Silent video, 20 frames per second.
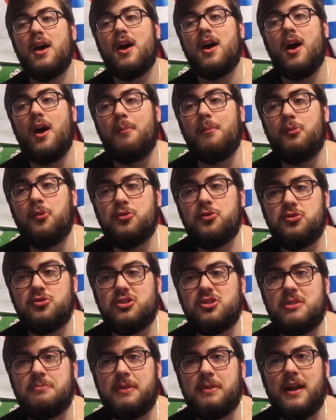Moore
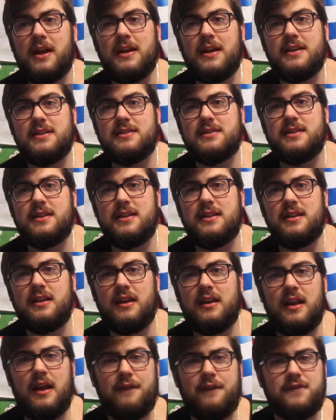usually plays the
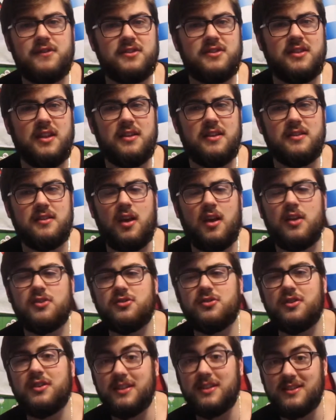
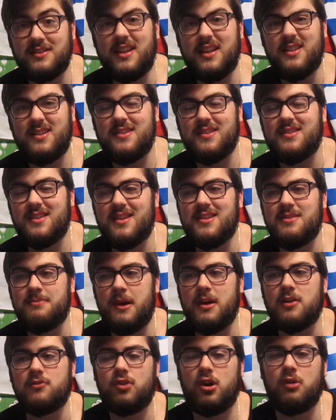
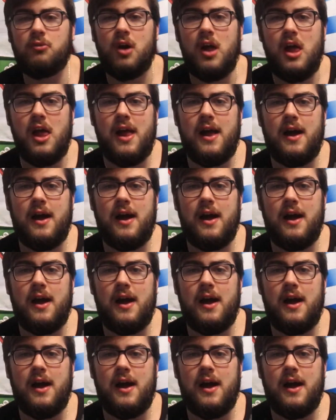centre-centre-back role.